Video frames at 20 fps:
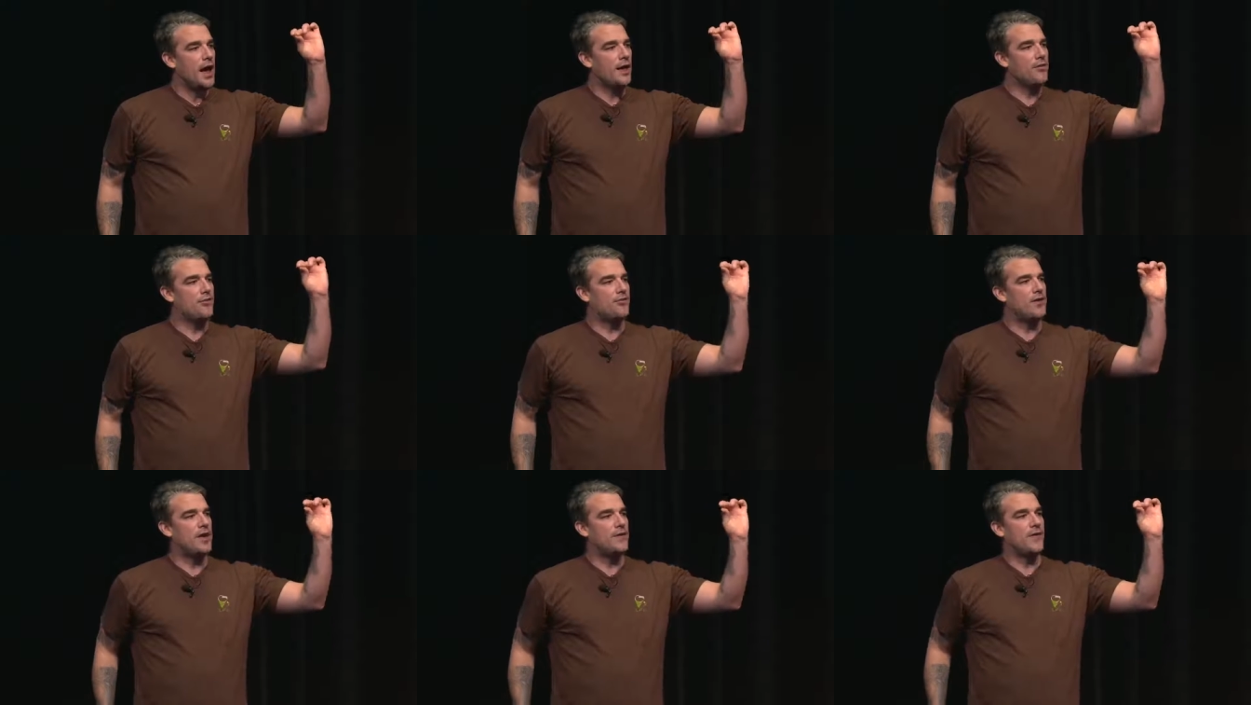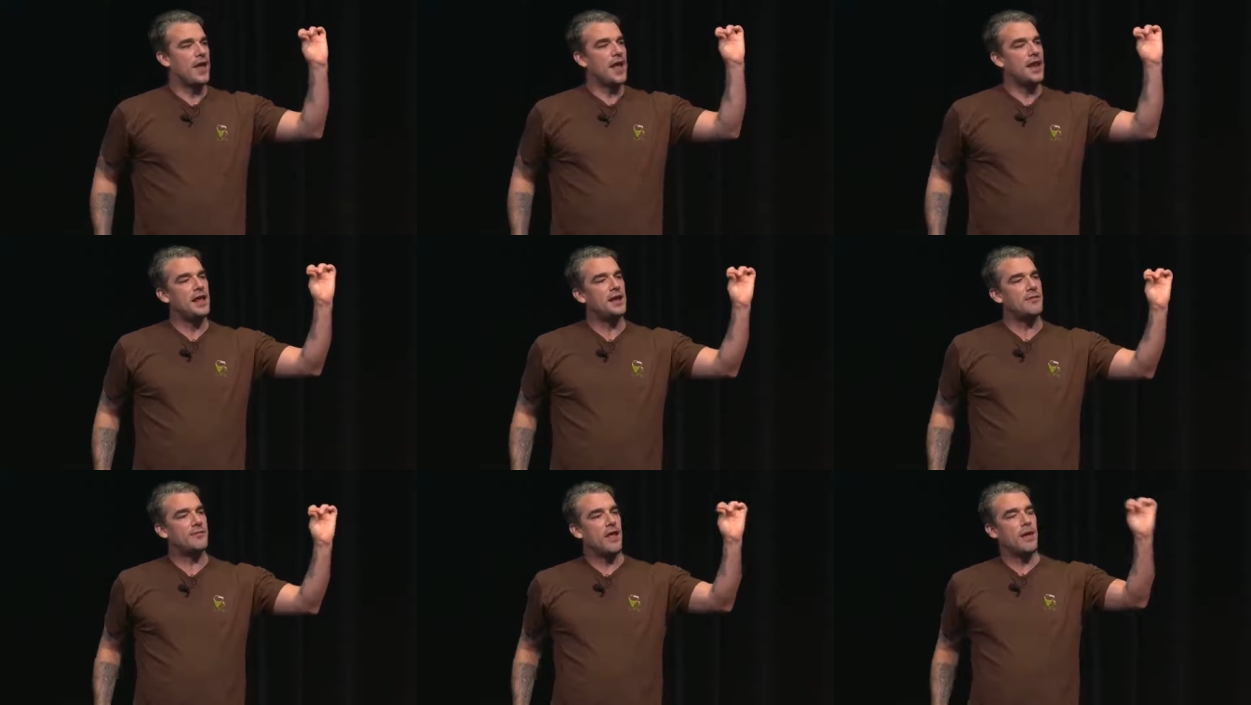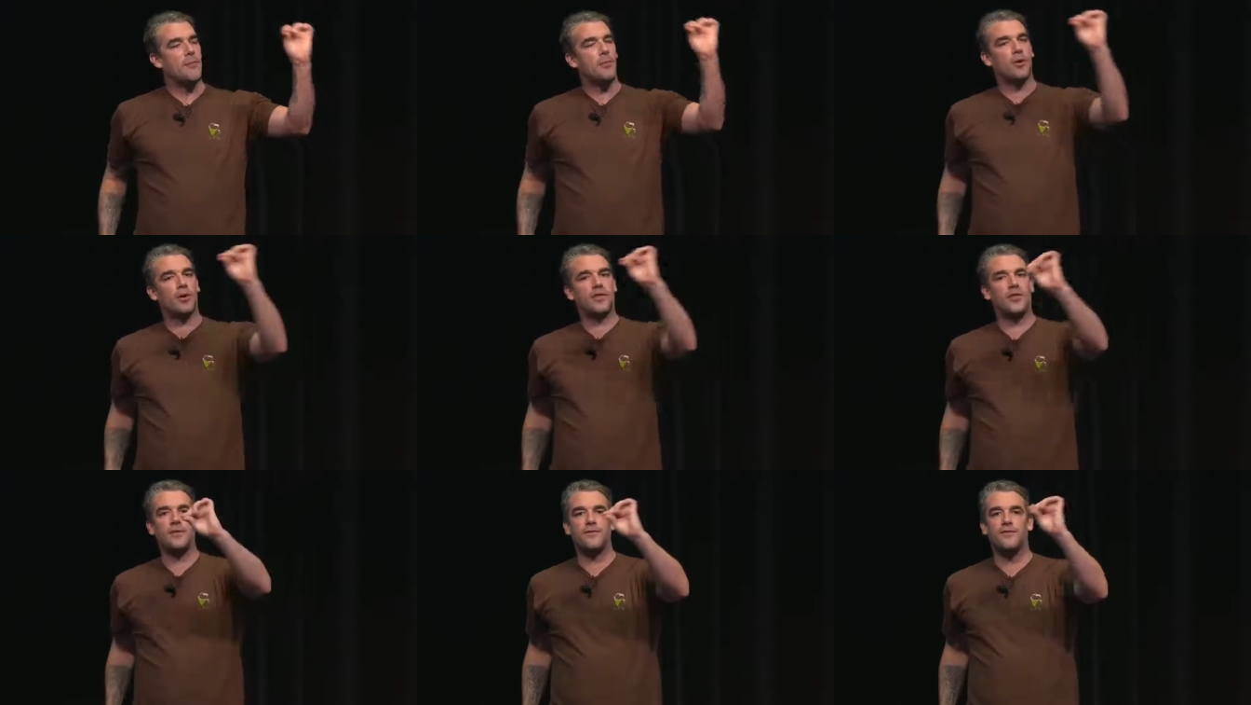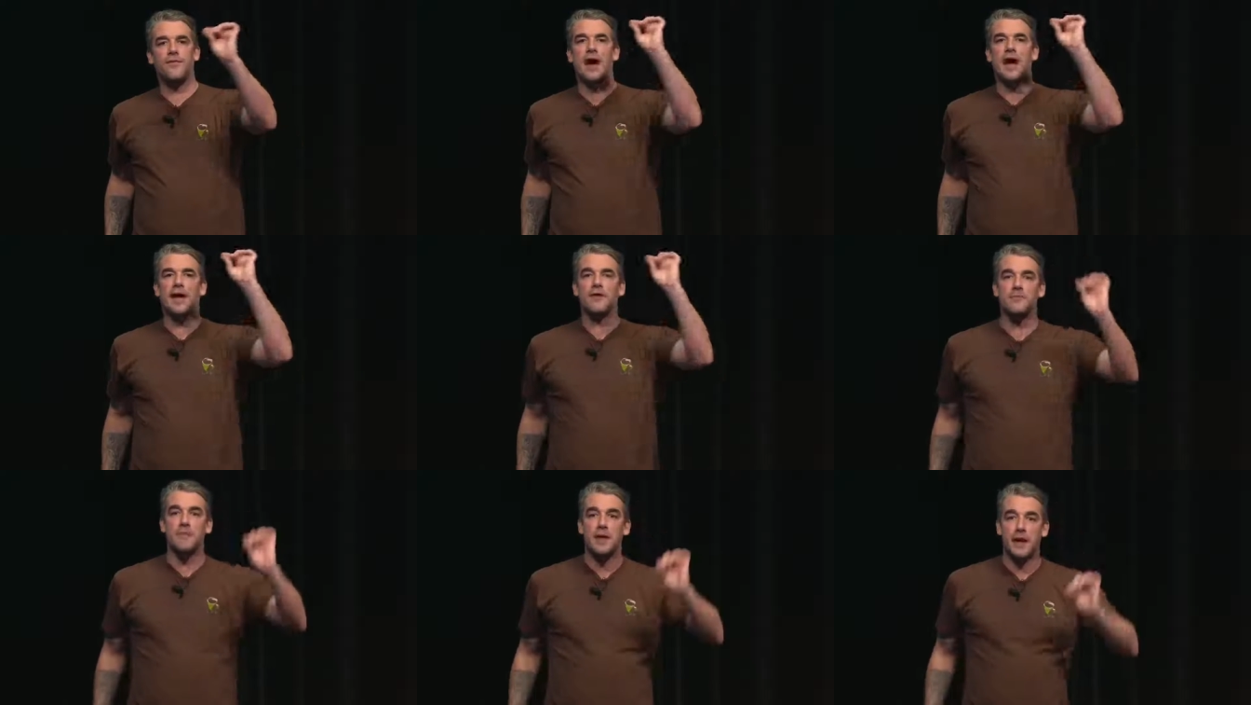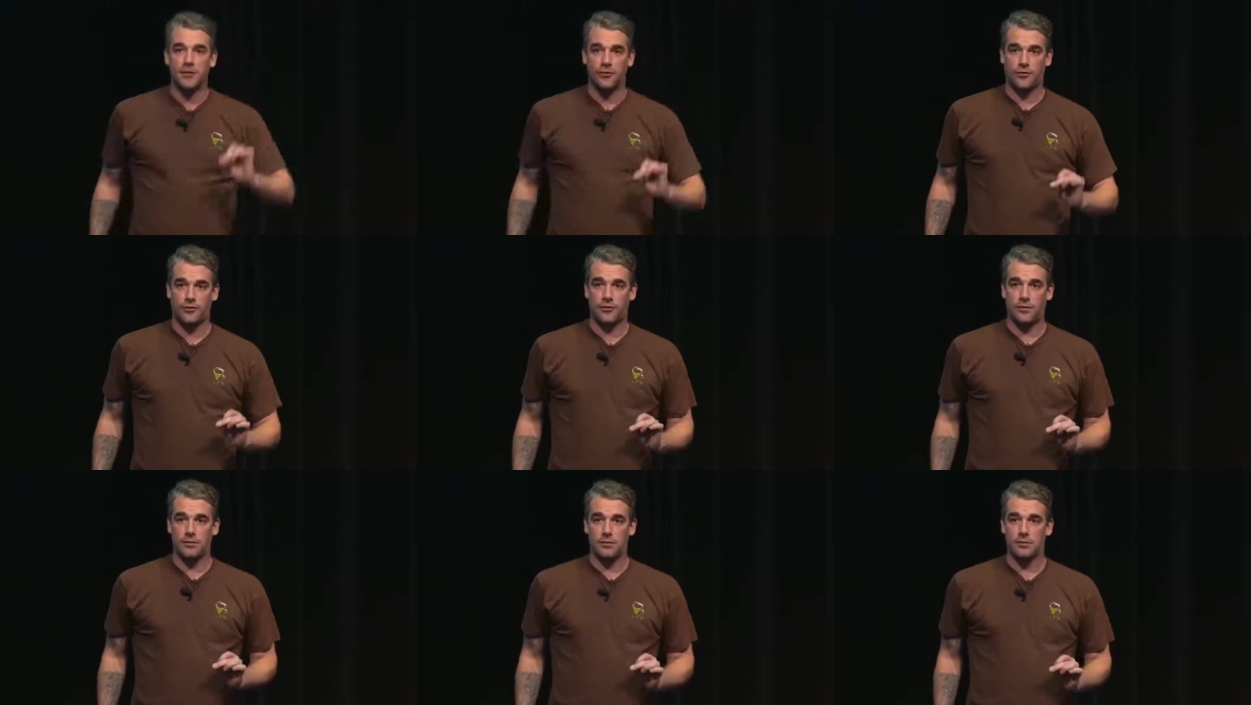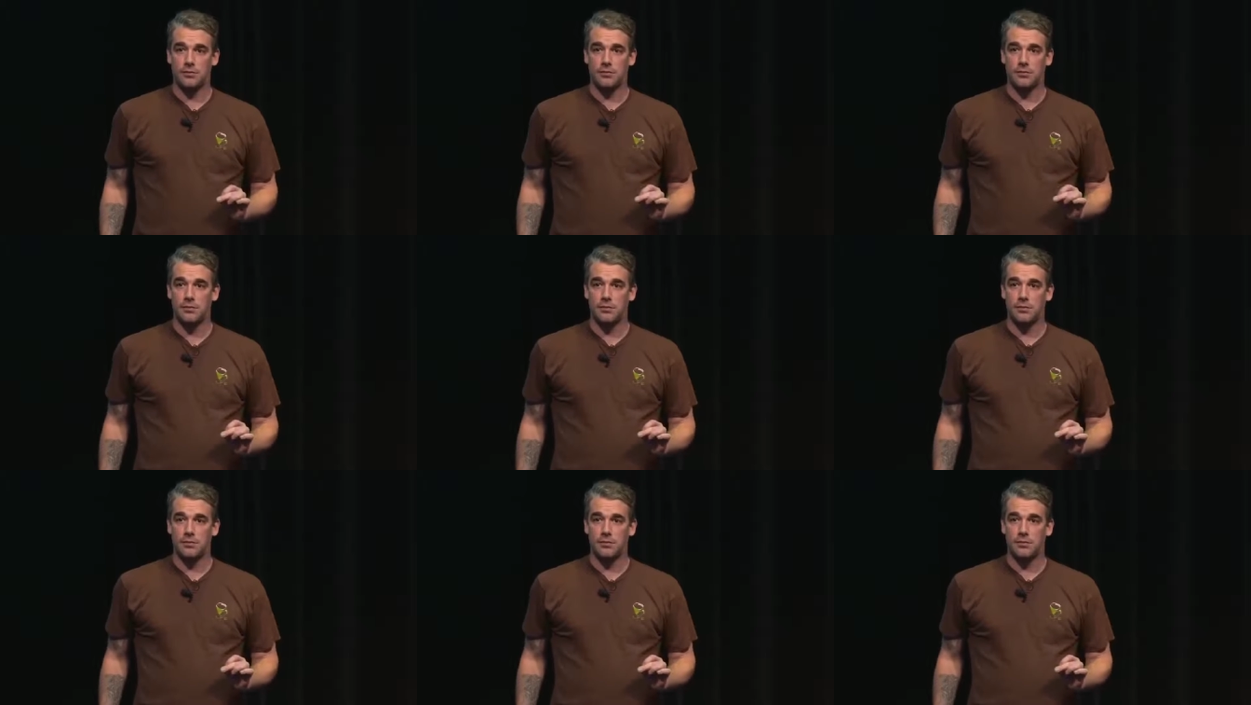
and see if any of them were within five minutes.